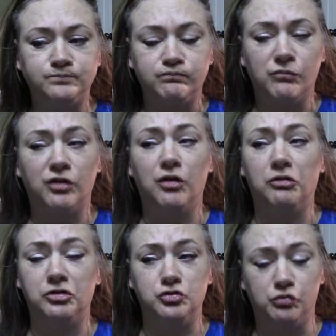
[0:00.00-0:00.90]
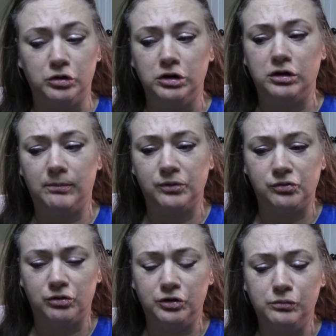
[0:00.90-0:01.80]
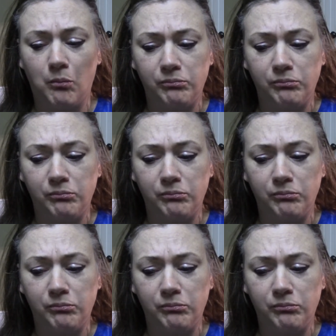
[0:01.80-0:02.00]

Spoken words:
The sausage really comes through.